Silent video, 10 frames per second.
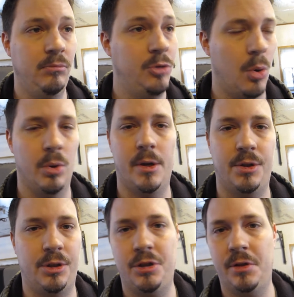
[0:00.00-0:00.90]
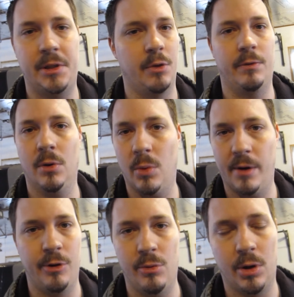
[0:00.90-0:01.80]
goldish silver or
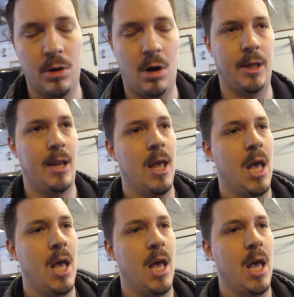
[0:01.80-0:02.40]
whatever you want to call it.